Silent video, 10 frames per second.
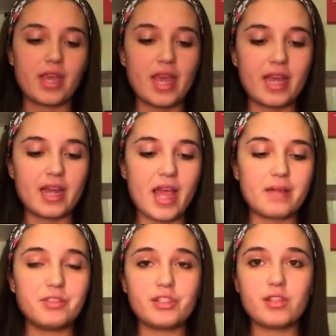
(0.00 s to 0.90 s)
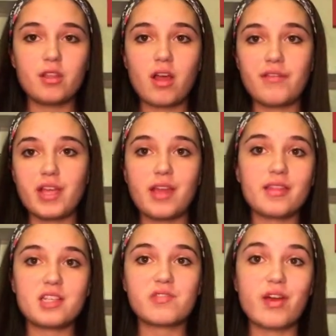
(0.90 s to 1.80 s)
And I'm just loving
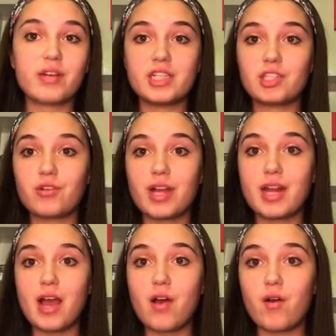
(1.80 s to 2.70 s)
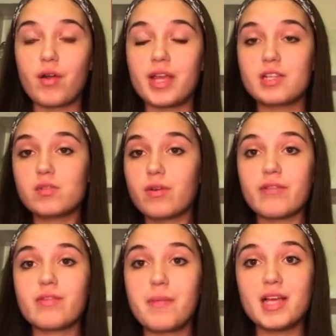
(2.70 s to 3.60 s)
this foundation right now. It is one
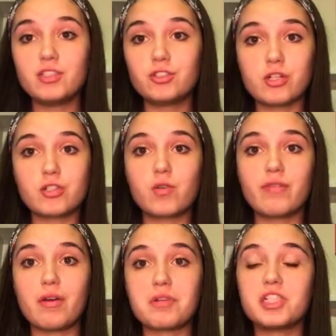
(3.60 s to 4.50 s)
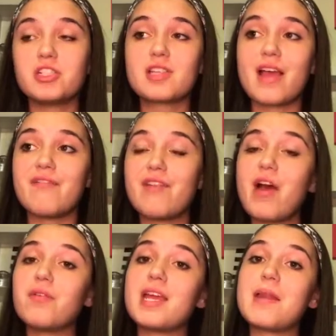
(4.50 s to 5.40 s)
of the best drugstore foundations I've
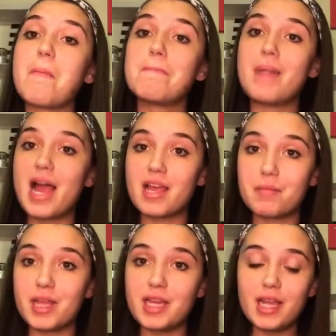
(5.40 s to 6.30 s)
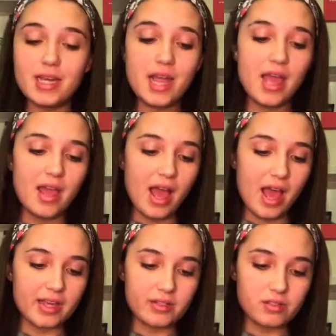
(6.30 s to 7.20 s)
found, in my opinion.
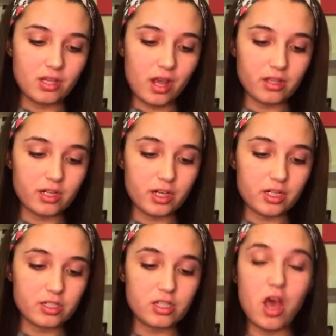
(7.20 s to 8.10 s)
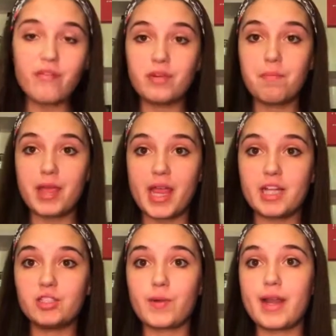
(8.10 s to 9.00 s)
I use the color Soft
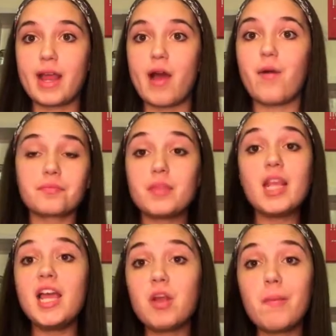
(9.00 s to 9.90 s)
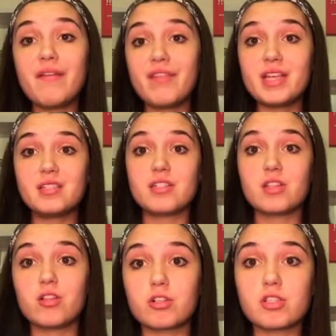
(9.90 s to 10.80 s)
Beige right now. I know my face
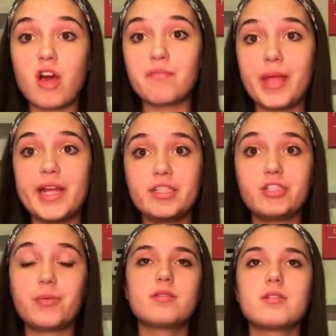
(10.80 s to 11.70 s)
doesn't look soft beige.